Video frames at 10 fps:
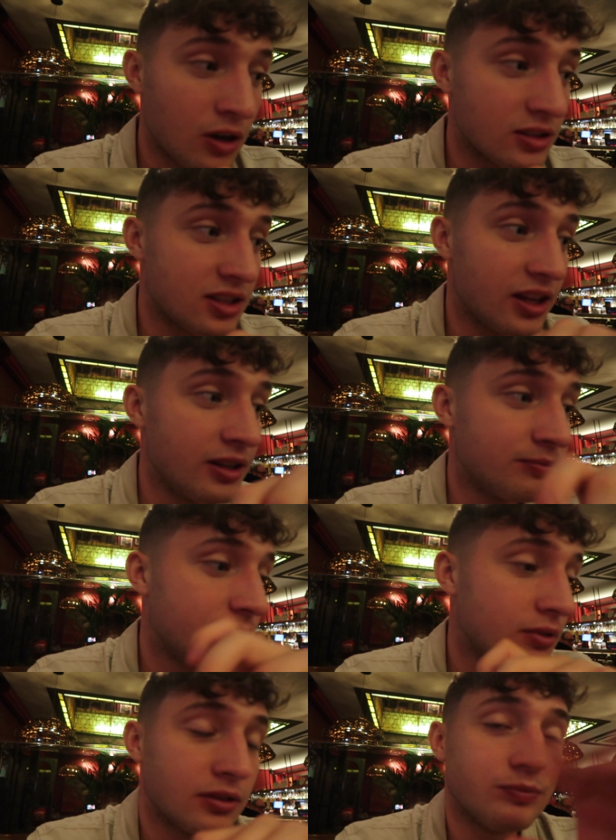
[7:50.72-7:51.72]
Honestly,
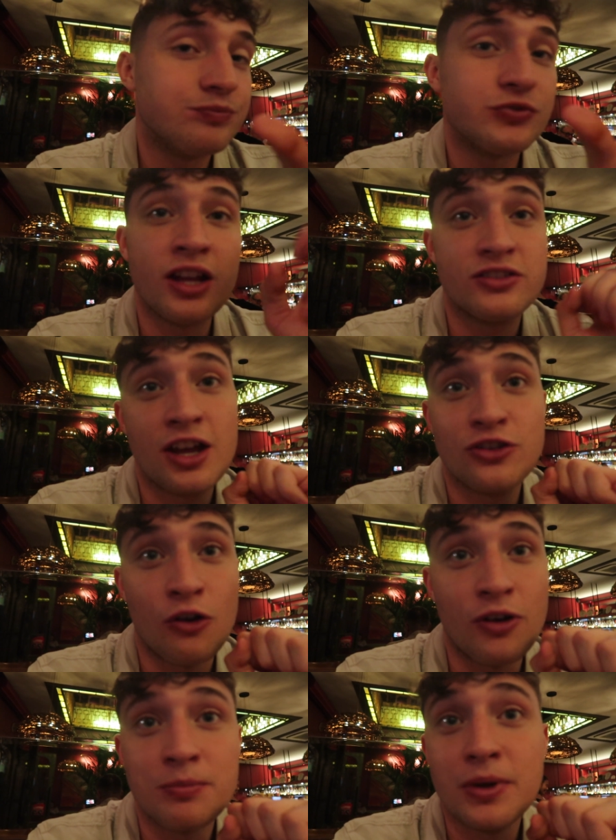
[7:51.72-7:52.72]
10 10,
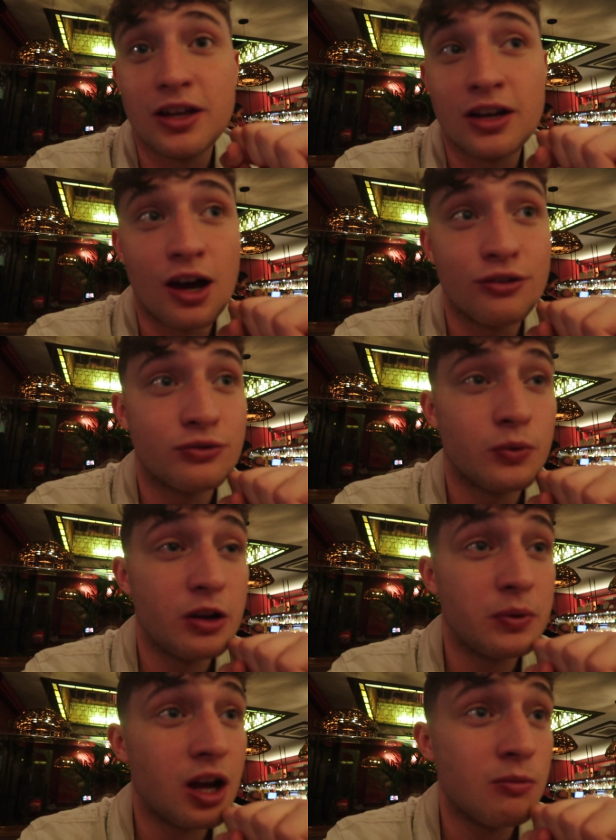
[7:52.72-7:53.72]
don't recommend it enough. Where
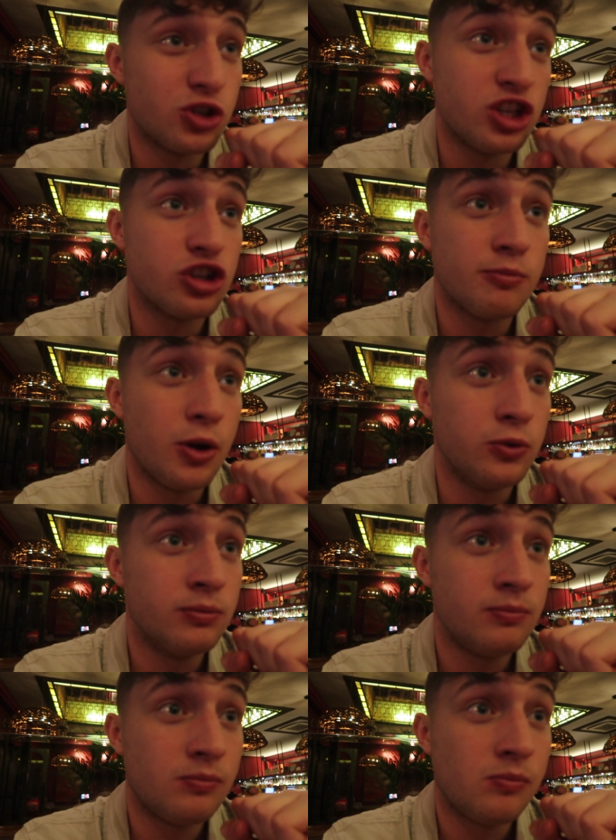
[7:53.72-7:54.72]
do we come? Ginger Moon.
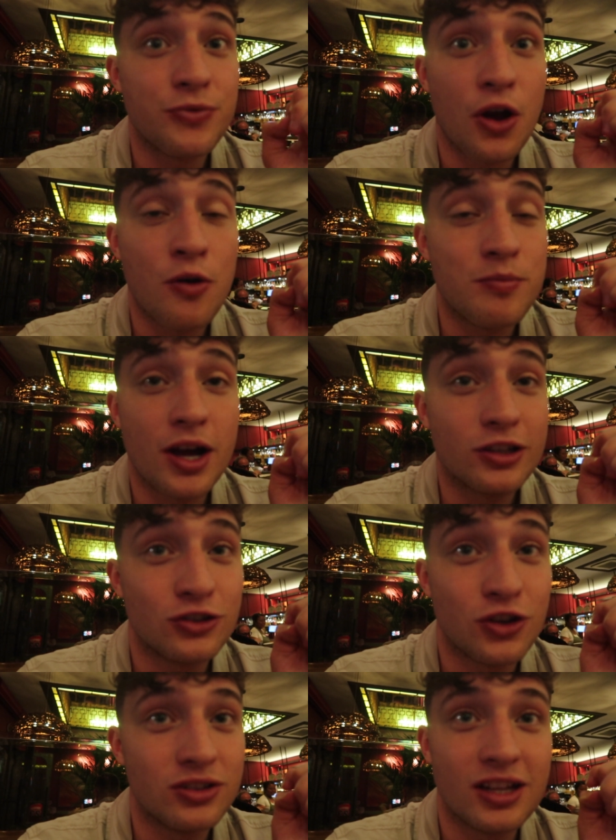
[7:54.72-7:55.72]
Oh my
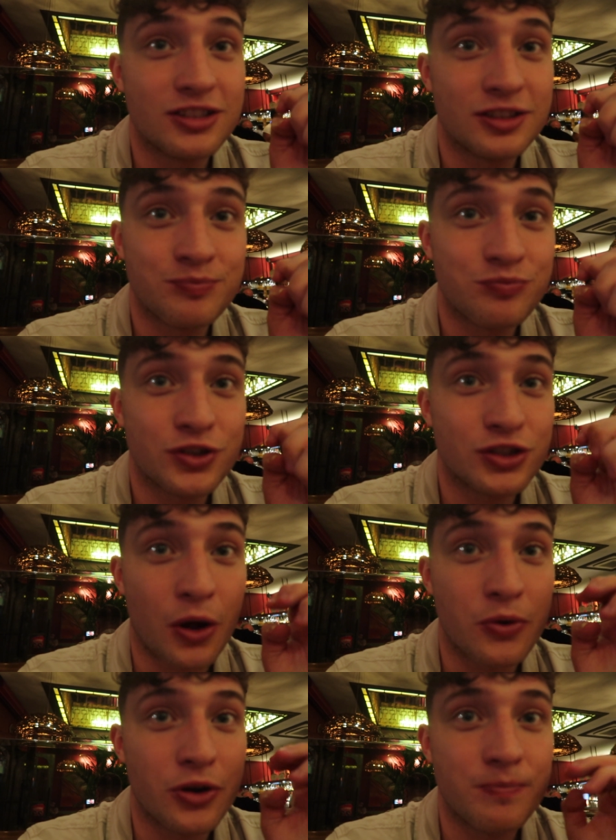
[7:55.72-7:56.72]
goodness,
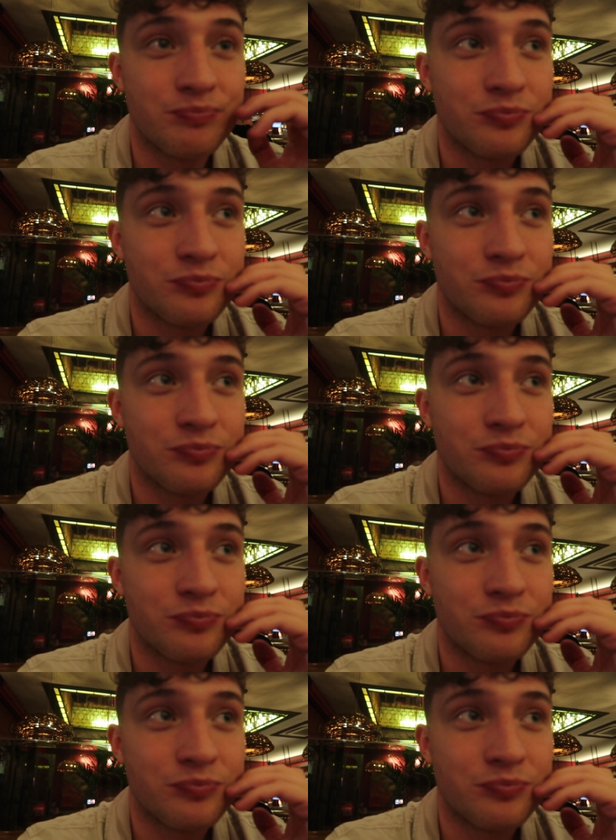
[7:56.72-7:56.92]
so good.